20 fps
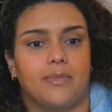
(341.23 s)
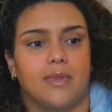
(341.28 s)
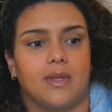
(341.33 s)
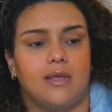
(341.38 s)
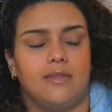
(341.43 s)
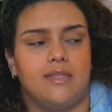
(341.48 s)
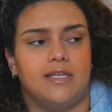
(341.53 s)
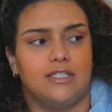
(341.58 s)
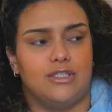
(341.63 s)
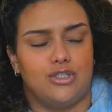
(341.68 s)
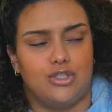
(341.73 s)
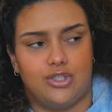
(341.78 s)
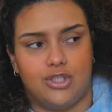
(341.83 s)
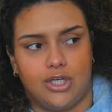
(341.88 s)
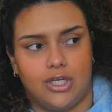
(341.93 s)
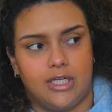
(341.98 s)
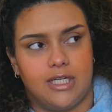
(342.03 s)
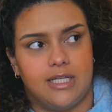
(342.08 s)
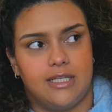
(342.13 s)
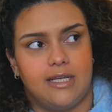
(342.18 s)
this
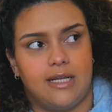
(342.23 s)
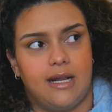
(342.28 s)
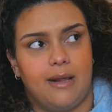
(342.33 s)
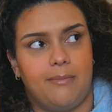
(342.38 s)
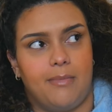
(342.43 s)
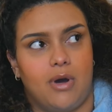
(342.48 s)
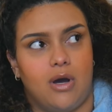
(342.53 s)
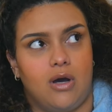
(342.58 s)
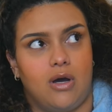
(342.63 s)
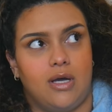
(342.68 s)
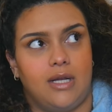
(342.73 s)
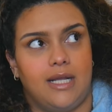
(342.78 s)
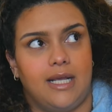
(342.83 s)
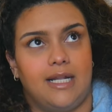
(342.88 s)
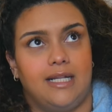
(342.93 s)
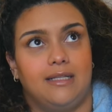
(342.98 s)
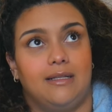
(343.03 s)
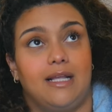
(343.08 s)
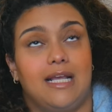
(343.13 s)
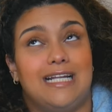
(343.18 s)
journey that I'm
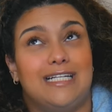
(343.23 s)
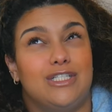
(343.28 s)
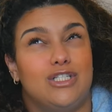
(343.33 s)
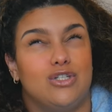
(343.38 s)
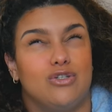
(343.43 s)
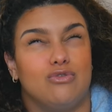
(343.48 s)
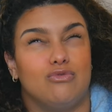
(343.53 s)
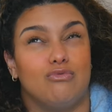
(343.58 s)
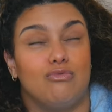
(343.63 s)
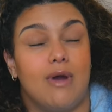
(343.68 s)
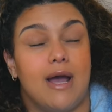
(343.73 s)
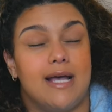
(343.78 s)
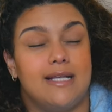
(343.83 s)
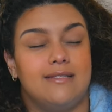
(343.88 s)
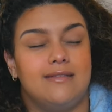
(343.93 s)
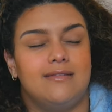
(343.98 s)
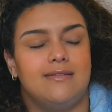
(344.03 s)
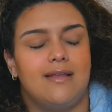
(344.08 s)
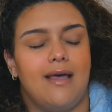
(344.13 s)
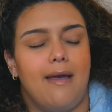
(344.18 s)
on. And
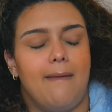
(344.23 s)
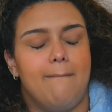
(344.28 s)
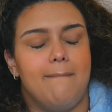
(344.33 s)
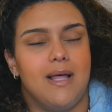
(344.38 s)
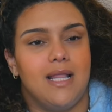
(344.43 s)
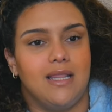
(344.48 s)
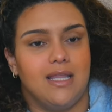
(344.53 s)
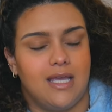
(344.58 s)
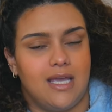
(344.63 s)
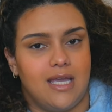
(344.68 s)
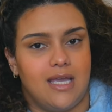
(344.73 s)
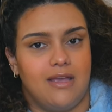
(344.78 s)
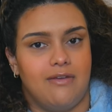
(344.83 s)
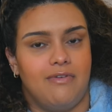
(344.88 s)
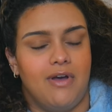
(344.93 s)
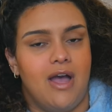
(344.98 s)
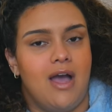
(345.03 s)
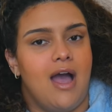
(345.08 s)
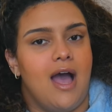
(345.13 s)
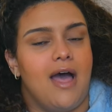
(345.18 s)
trust and believe,
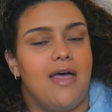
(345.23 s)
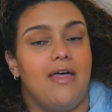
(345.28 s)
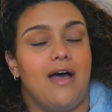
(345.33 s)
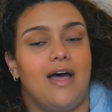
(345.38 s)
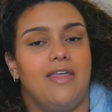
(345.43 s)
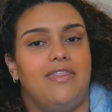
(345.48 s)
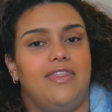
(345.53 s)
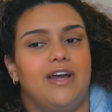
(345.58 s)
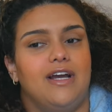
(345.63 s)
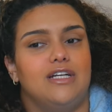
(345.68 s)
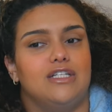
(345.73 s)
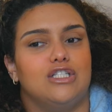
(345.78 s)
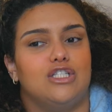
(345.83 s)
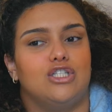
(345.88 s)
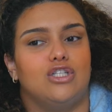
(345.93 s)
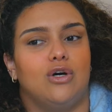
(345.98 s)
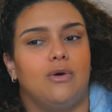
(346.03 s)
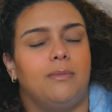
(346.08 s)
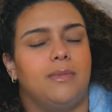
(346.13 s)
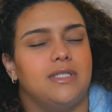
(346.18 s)
there is
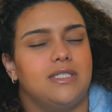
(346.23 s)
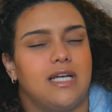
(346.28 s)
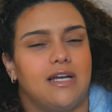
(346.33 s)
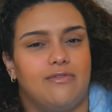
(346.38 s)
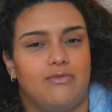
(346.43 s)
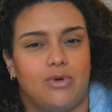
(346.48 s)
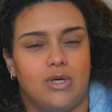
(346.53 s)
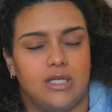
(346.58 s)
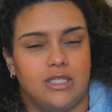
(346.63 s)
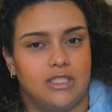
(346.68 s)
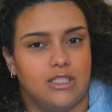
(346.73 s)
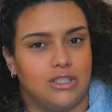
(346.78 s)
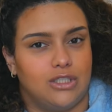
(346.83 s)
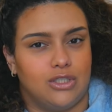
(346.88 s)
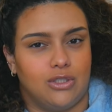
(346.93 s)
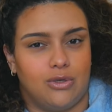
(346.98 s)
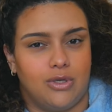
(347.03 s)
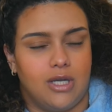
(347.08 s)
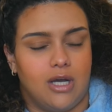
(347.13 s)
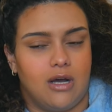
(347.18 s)
so much I wanted to
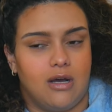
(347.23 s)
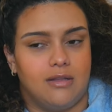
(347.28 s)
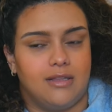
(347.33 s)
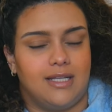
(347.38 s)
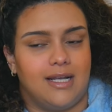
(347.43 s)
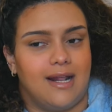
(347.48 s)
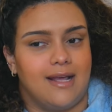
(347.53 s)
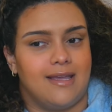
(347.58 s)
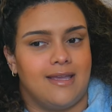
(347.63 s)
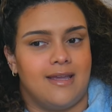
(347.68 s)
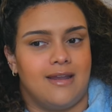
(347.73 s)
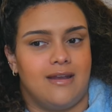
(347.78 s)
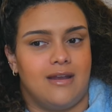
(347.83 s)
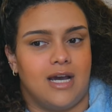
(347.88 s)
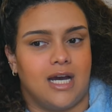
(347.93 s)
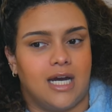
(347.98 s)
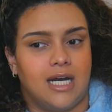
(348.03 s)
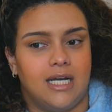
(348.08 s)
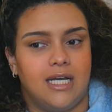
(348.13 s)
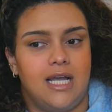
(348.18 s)
show y'all that I
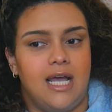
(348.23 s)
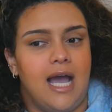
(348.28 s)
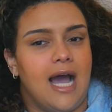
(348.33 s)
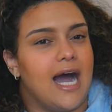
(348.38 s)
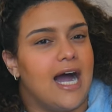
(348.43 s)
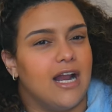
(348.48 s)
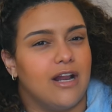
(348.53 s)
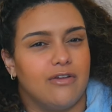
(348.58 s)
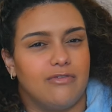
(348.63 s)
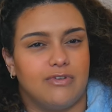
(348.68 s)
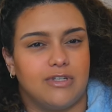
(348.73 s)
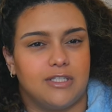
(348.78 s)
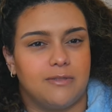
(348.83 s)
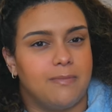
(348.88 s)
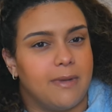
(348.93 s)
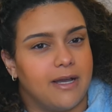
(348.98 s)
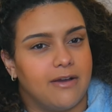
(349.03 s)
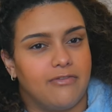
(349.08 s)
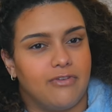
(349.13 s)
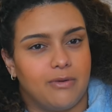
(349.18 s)
cannot, out of
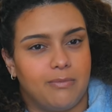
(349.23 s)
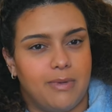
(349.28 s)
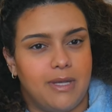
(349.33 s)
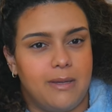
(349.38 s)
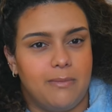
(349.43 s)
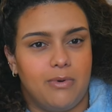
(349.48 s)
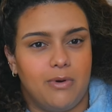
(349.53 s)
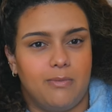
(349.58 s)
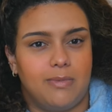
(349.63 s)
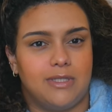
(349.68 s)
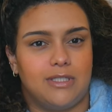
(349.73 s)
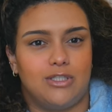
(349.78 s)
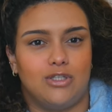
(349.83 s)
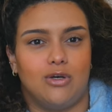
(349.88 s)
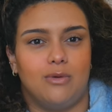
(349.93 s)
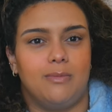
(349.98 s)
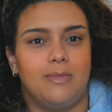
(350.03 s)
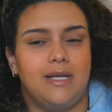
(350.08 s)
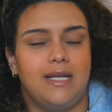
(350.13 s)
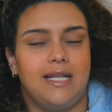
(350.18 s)
respect for people, but
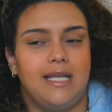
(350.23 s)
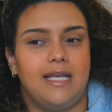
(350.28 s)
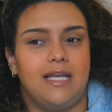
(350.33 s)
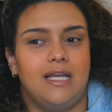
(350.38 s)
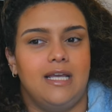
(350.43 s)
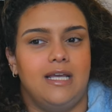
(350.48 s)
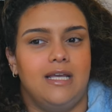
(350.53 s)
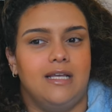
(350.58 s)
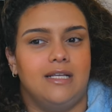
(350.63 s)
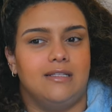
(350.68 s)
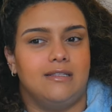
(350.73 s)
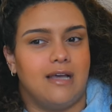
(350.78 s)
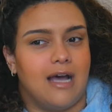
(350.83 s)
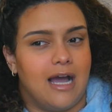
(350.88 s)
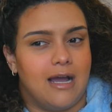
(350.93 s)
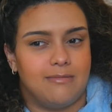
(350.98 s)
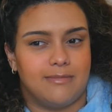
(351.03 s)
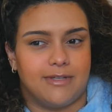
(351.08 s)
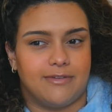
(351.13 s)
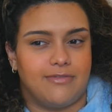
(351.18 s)
so many
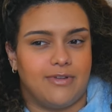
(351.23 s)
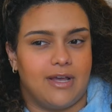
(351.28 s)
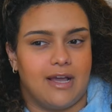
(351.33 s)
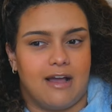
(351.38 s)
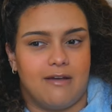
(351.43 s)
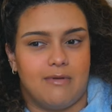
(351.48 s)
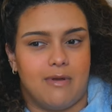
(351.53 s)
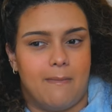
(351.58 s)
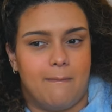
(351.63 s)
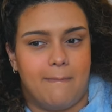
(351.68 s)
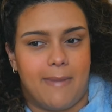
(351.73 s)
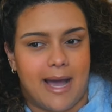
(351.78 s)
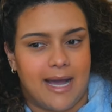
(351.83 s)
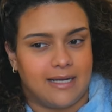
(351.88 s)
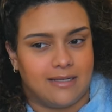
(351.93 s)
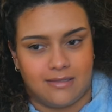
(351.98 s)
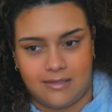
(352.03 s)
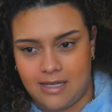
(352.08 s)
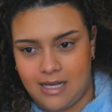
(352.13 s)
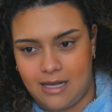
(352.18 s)
times I feel like I've been
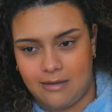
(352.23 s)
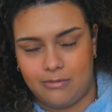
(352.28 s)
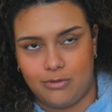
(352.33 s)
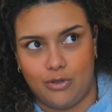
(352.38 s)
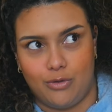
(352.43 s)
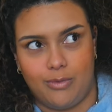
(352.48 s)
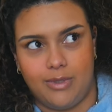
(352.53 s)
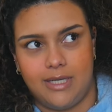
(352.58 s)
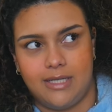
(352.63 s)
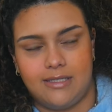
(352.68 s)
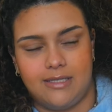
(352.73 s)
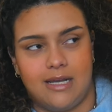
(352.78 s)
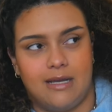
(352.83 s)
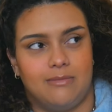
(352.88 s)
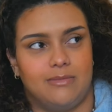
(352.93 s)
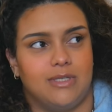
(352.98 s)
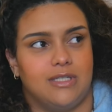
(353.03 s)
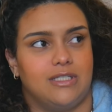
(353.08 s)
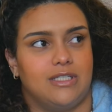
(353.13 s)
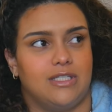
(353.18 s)
backstabbed. So many
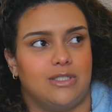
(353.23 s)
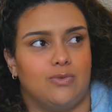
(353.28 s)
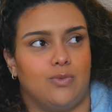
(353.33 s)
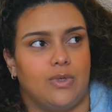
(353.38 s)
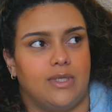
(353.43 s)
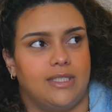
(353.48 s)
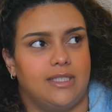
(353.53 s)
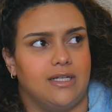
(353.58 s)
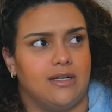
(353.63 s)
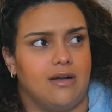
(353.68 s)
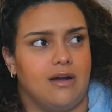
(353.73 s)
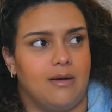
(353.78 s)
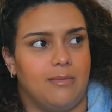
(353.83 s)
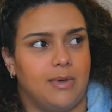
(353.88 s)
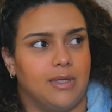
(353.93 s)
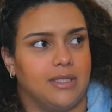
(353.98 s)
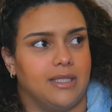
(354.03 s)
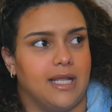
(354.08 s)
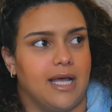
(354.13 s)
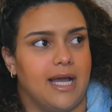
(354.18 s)
times I just wanted to come
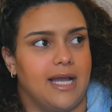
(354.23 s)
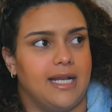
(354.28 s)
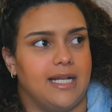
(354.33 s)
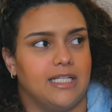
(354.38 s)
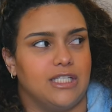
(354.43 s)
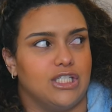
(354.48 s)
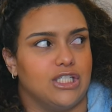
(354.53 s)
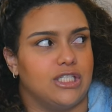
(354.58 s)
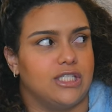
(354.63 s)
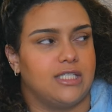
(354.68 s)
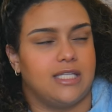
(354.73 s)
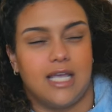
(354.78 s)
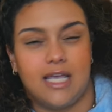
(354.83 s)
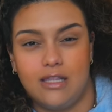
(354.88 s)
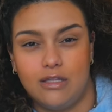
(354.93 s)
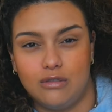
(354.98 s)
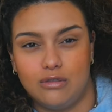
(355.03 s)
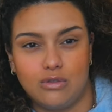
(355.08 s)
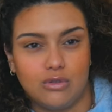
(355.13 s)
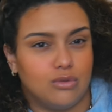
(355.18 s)
online and just say
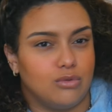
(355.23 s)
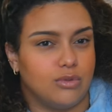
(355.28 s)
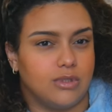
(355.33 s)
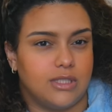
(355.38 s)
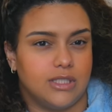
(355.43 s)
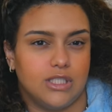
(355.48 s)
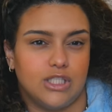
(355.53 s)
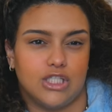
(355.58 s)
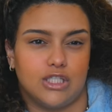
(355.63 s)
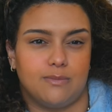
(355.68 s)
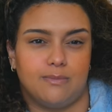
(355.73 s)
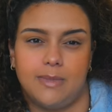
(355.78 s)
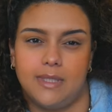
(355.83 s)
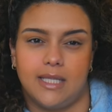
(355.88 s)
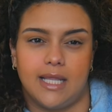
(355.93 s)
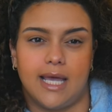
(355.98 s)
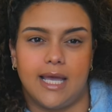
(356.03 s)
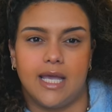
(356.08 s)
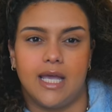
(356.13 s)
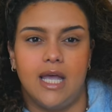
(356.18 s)
the truth and just be
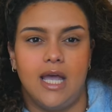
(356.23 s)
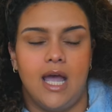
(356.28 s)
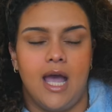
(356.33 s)
like,